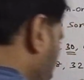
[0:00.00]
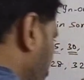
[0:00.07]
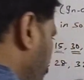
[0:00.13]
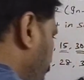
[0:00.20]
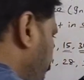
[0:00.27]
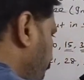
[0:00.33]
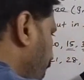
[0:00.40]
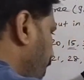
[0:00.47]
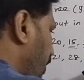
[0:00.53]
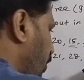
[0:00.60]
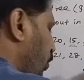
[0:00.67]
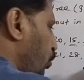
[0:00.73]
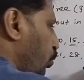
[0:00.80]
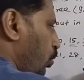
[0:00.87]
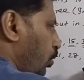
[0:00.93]
the
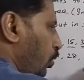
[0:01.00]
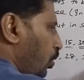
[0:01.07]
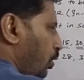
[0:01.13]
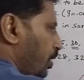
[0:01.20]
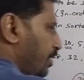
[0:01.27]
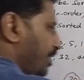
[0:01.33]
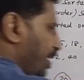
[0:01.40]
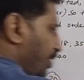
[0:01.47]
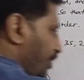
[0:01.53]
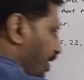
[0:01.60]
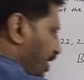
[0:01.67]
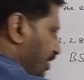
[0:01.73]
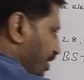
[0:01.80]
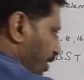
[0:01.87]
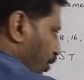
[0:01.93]
root node is
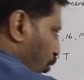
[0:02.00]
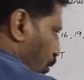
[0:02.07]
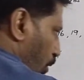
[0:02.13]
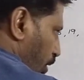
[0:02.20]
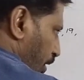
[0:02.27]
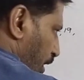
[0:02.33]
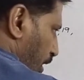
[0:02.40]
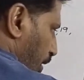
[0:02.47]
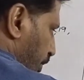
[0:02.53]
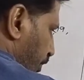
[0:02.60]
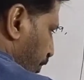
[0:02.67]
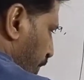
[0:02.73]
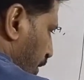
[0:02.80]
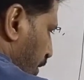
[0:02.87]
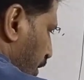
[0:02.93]
given as a node here.
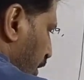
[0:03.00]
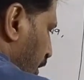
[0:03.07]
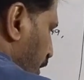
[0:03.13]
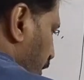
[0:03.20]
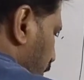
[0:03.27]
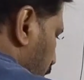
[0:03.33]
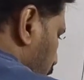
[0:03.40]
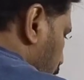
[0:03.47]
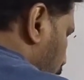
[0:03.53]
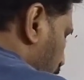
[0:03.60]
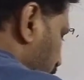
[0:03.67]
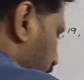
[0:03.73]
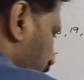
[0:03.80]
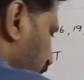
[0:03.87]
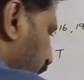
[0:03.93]

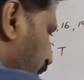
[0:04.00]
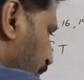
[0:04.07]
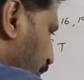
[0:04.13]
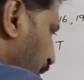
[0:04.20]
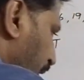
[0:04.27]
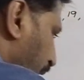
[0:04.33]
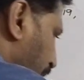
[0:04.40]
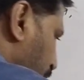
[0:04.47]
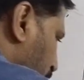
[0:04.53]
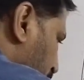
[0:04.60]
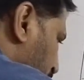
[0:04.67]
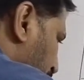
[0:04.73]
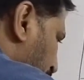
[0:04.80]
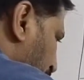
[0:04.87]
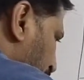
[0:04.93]
What is that? We have
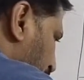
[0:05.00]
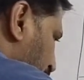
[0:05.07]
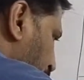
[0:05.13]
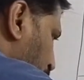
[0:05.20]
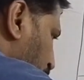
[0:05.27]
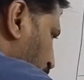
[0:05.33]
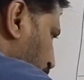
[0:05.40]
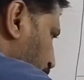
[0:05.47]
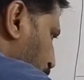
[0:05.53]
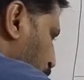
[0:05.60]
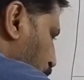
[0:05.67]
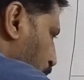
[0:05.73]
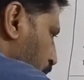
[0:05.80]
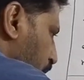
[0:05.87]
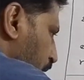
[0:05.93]
to check it up if
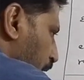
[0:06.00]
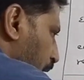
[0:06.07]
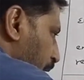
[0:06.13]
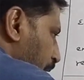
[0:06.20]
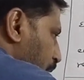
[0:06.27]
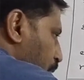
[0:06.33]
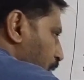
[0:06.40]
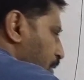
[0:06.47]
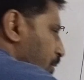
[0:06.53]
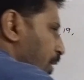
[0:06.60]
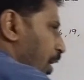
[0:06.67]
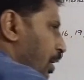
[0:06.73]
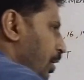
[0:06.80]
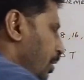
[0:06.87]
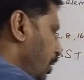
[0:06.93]
node not equal to
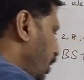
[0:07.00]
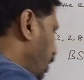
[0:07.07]
null.